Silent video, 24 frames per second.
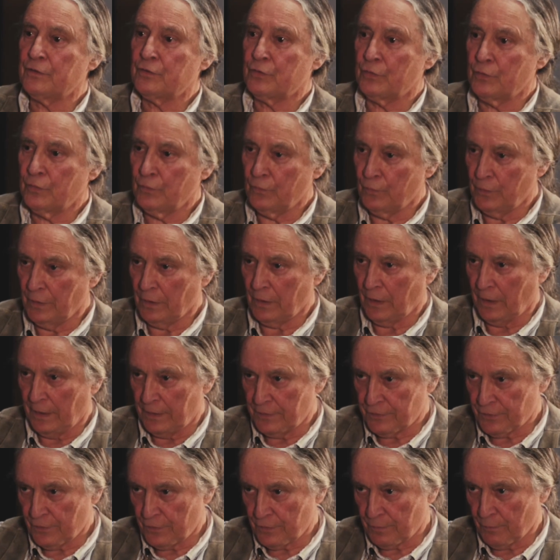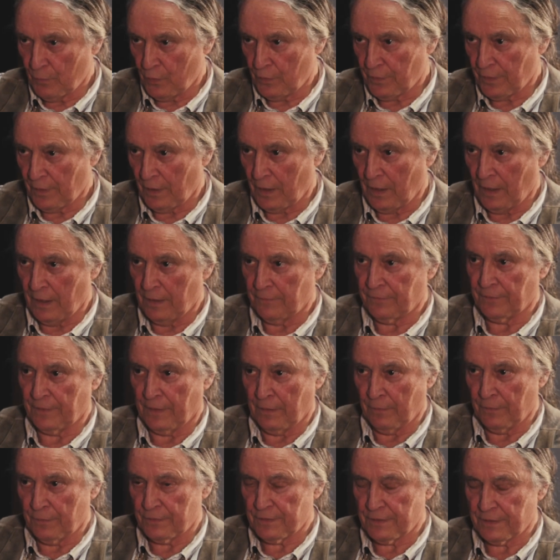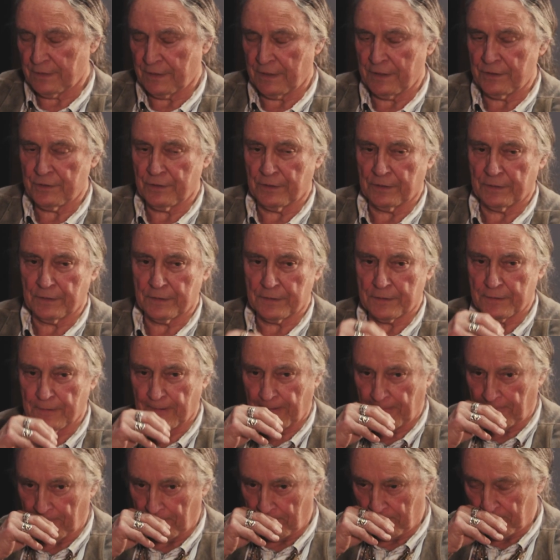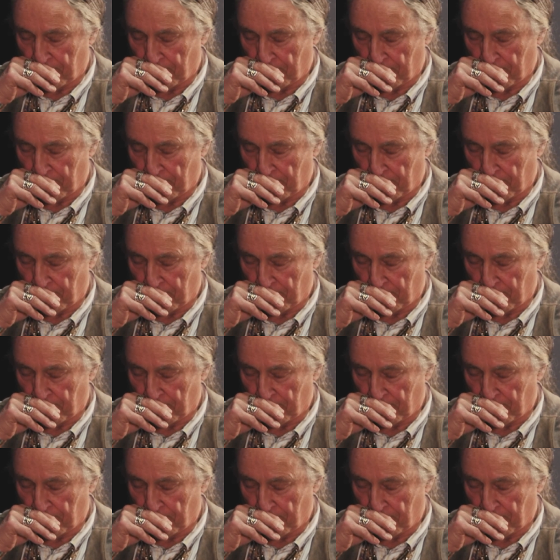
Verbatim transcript: to realize there's more to life, and there was teaching and stuff.